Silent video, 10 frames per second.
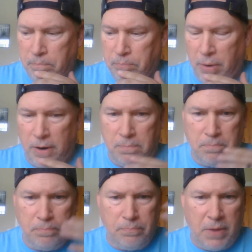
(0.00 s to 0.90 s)
but
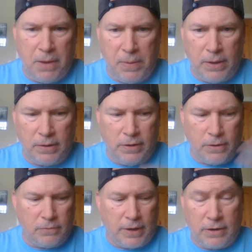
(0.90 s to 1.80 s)
maybe,
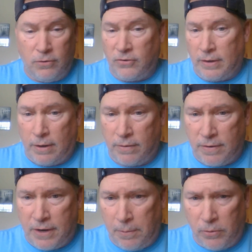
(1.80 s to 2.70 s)
like you sit down to the
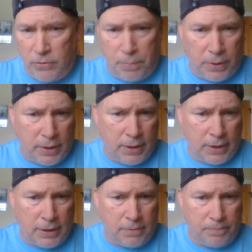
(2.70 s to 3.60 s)
table and you're
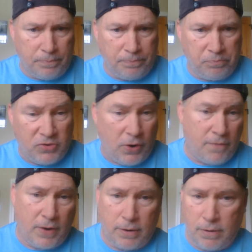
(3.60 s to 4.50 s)
playing
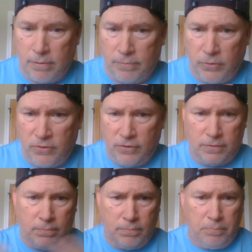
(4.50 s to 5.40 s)
Starfinder, which is
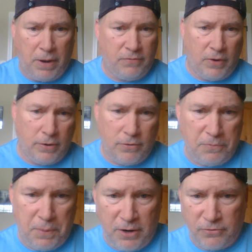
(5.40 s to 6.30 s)
Pathfinder in
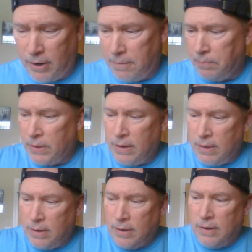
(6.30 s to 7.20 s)
space, right?
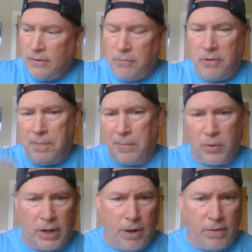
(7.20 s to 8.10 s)
So most people are
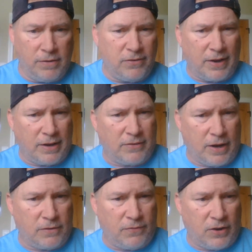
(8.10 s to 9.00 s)
going to know this is like
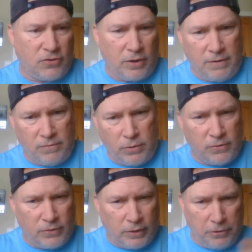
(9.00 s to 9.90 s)
science fiction, even though
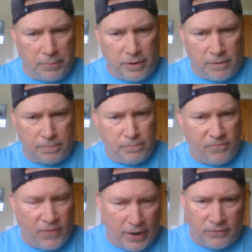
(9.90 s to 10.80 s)
there's a little bit of
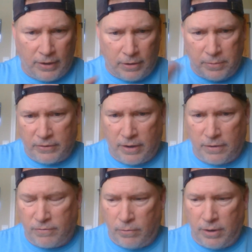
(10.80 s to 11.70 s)
fantasy elements kind
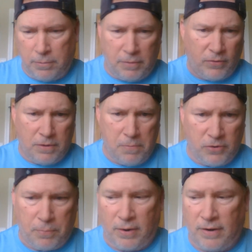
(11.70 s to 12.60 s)
of thrown in. But for the
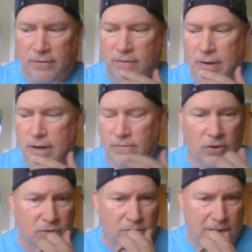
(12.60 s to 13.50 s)
most part, it's a science
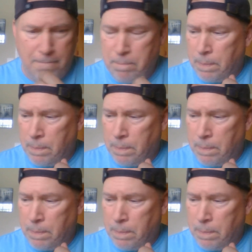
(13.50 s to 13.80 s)
fiction game.